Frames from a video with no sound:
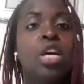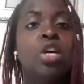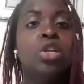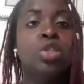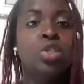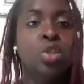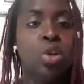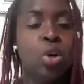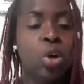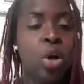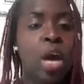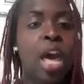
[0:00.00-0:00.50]

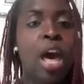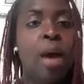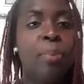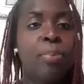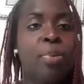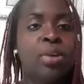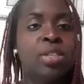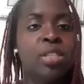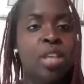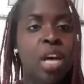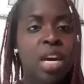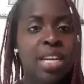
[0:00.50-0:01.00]
to help
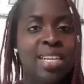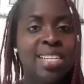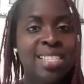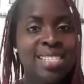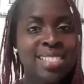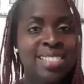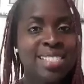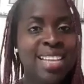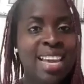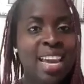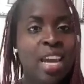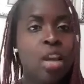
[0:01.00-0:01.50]
us
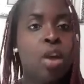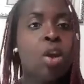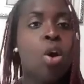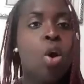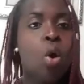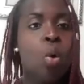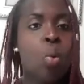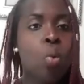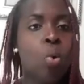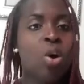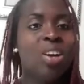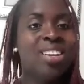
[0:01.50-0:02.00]
understand
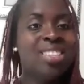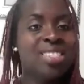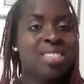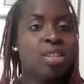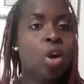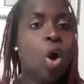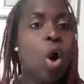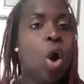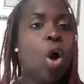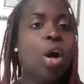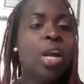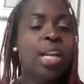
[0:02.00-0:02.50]
what is
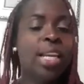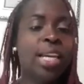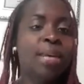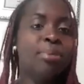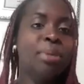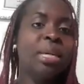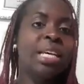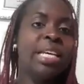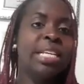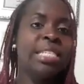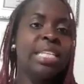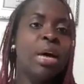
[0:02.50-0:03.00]
calling,
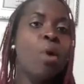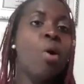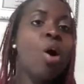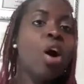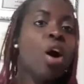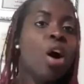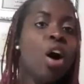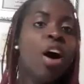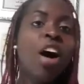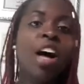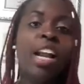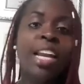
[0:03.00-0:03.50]
because our
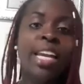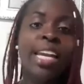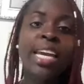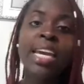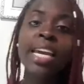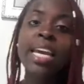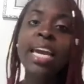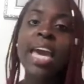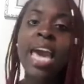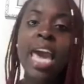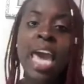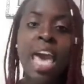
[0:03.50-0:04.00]

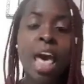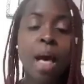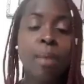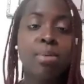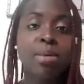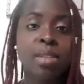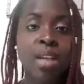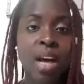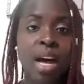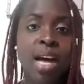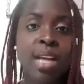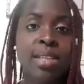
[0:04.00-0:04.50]
calling helps
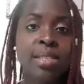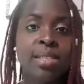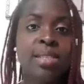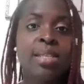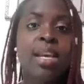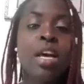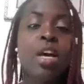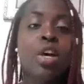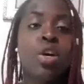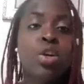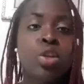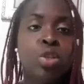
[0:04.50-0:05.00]
us
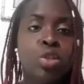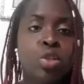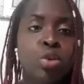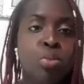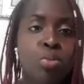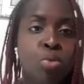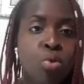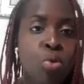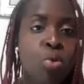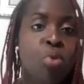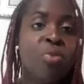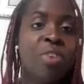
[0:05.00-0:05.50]
to
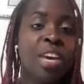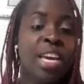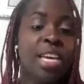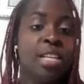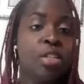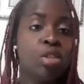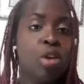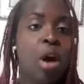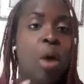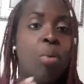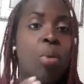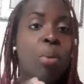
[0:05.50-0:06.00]
move
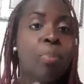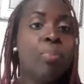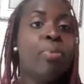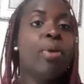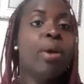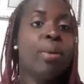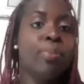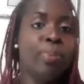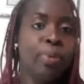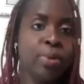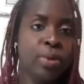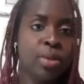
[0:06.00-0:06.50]
into our
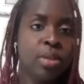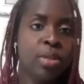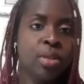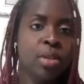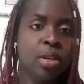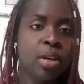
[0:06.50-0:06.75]
purpose.